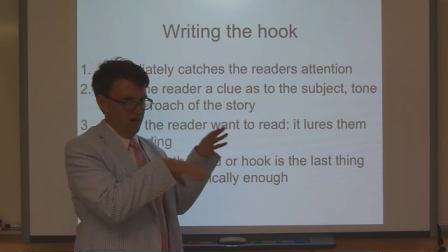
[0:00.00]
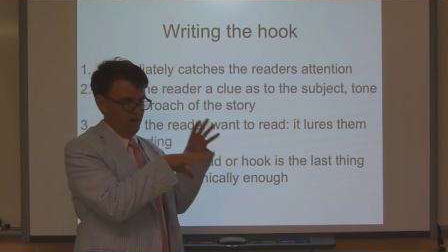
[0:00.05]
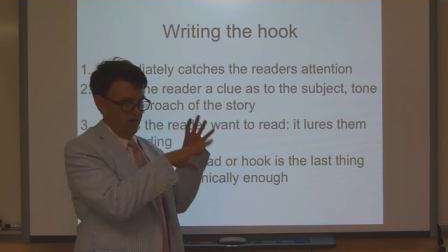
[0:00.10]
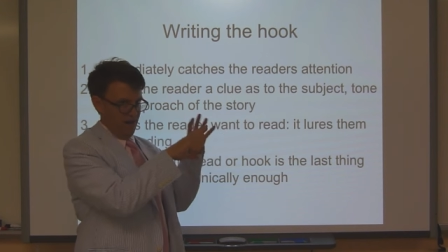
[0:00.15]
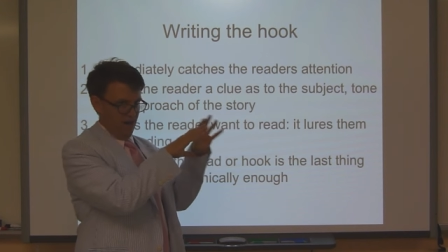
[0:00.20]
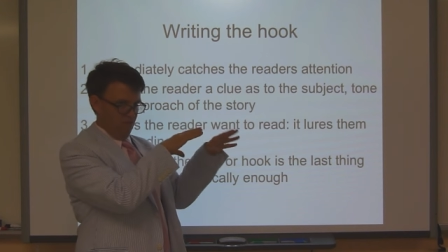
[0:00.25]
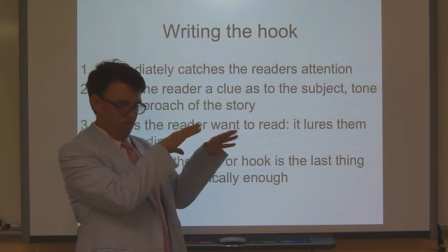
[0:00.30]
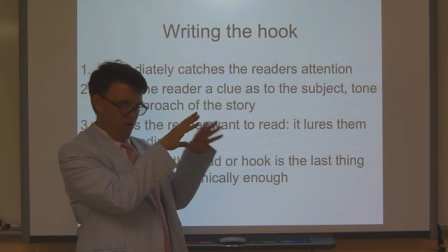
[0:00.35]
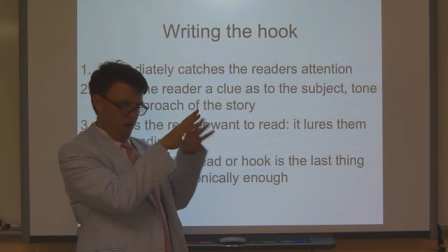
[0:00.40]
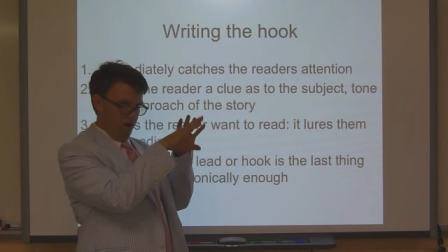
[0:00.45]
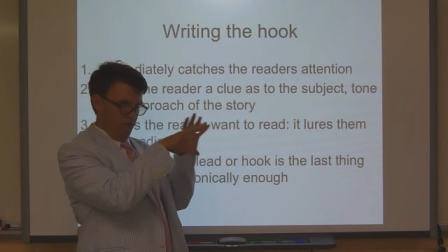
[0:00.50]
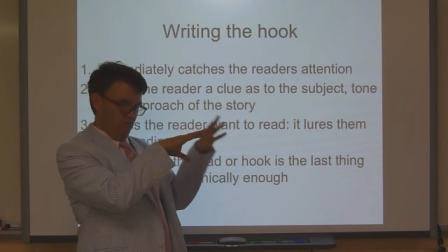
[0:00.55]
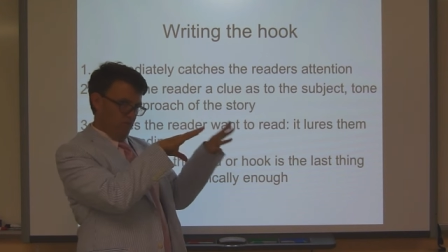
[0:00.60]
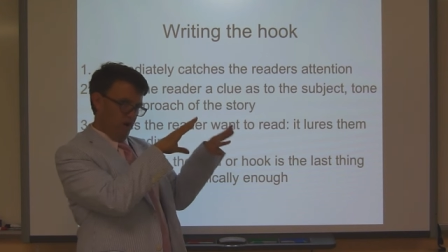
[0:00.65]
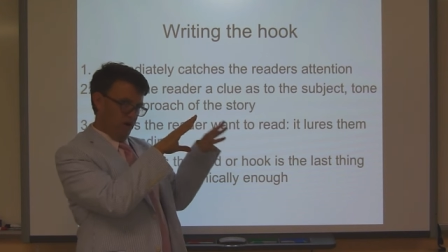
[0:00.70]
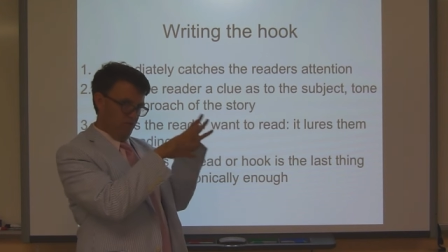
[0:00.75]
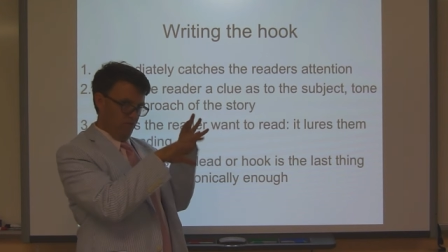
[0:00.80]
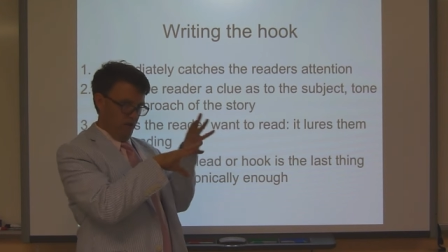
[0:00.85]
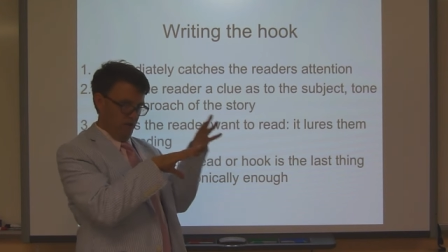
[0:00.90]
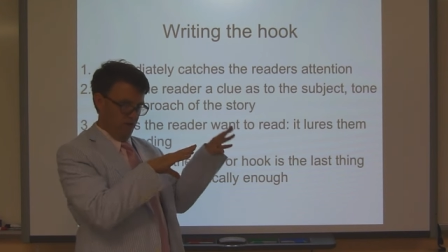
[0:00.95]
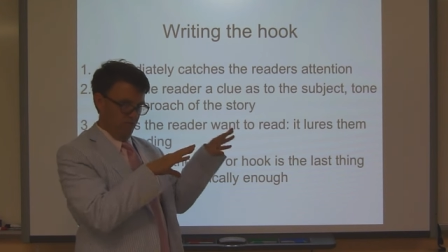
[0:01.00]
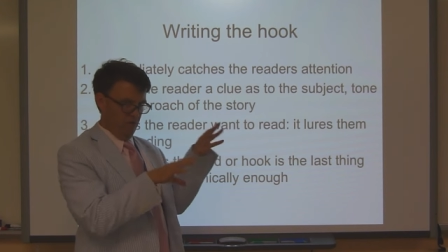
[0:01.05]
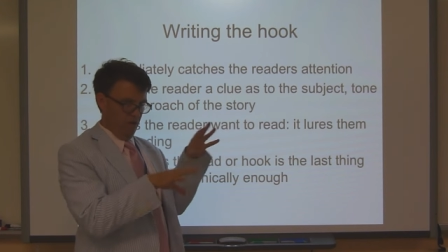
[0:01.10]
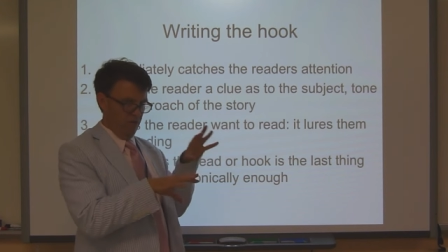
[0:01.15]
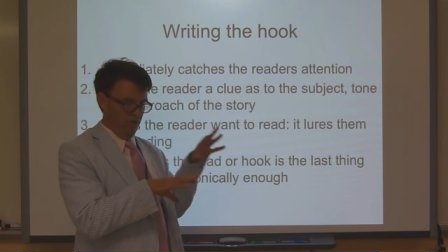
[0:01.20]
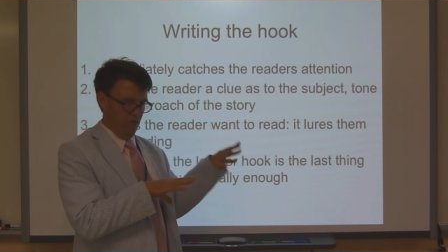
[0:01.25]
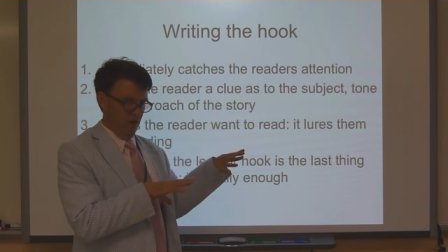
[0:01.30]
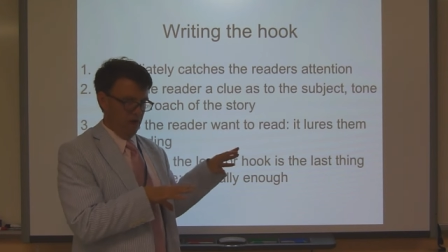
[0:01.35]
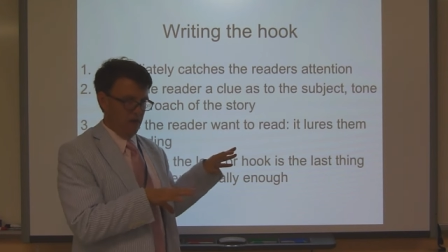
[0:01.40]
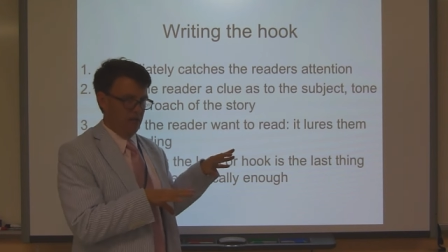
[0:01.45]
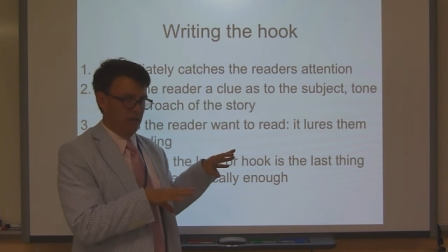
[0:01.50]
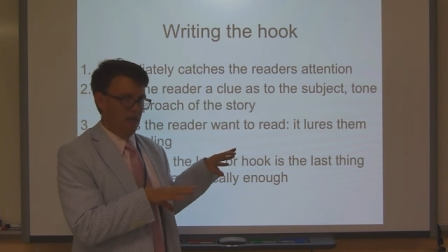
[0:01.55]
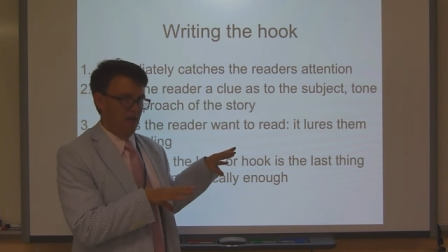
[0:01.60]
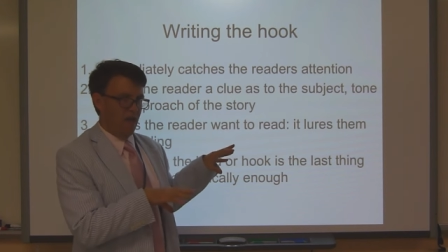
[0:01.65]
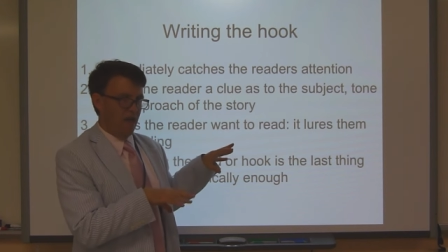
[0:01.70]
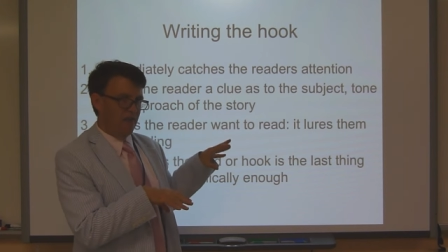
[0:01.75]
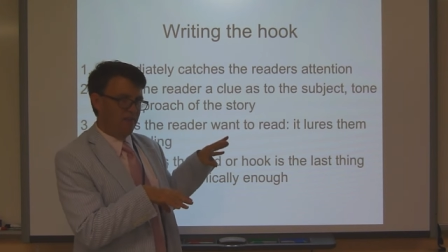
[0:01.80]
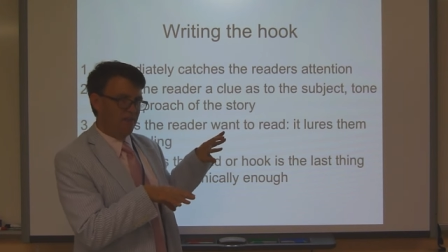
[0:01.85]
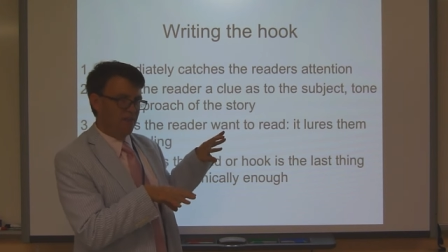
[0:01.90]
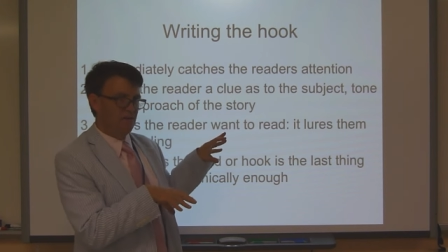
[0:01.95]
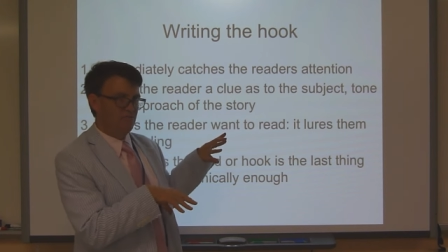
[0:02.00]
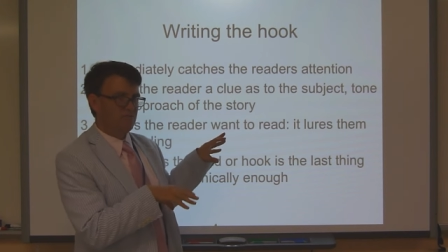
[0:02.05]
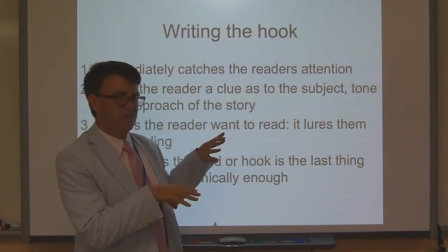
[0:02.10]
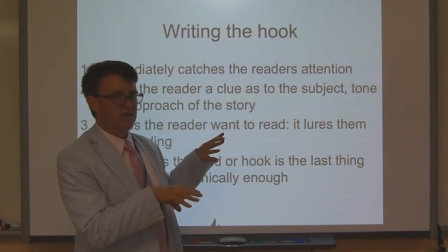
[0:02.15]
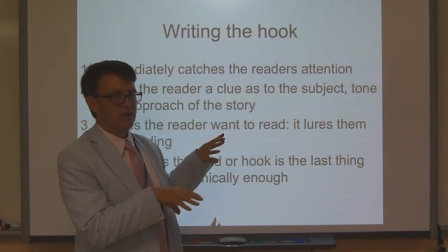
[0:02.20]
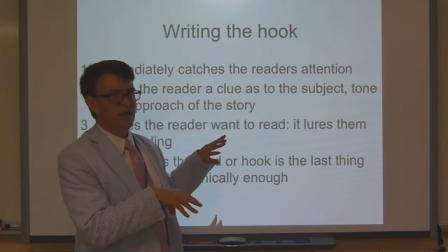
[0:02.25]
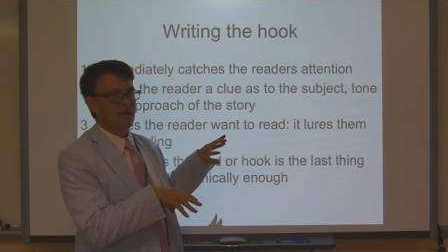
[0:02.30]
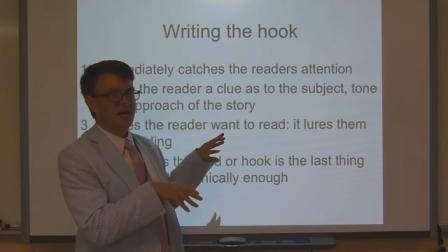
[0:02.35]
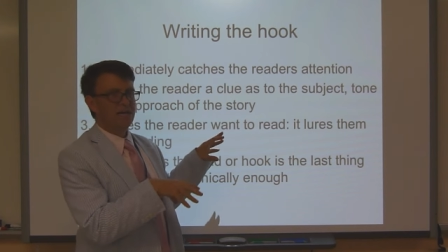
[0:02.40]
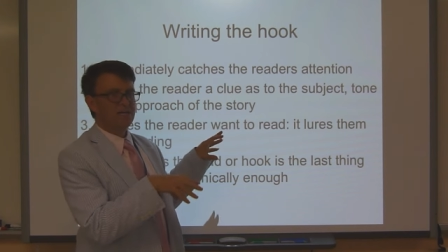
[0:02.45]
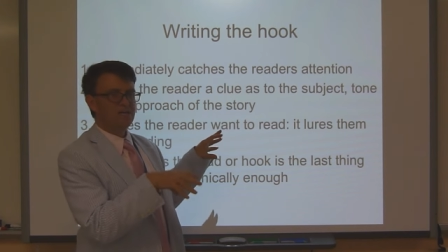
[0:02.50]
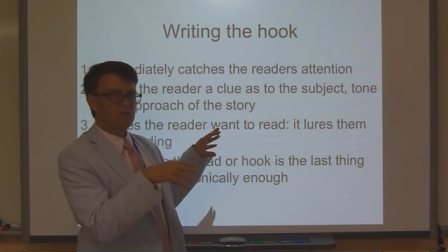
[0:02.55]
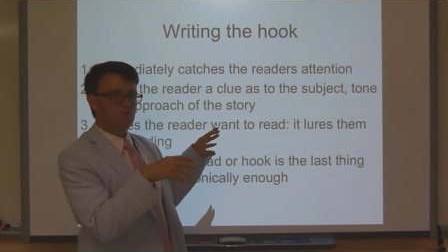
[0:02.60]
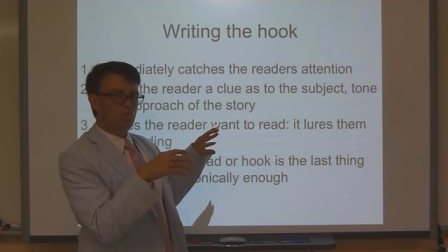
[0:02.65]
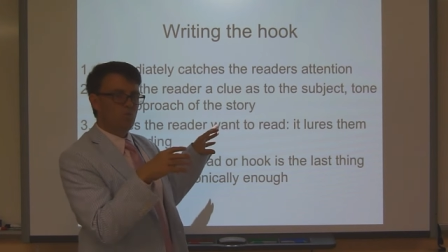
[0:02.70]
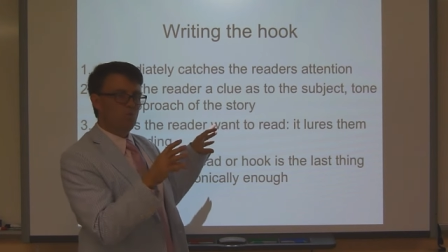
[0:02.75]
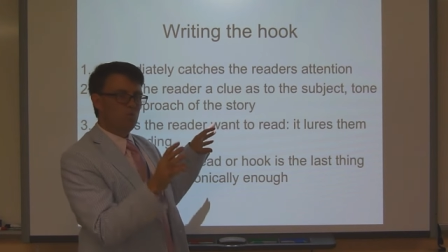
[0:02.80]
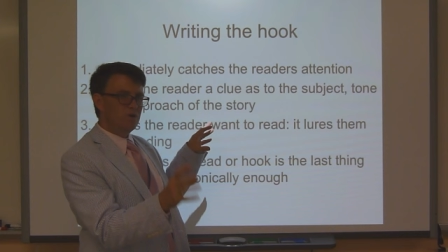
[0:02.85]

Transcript: and then I write, and then I realize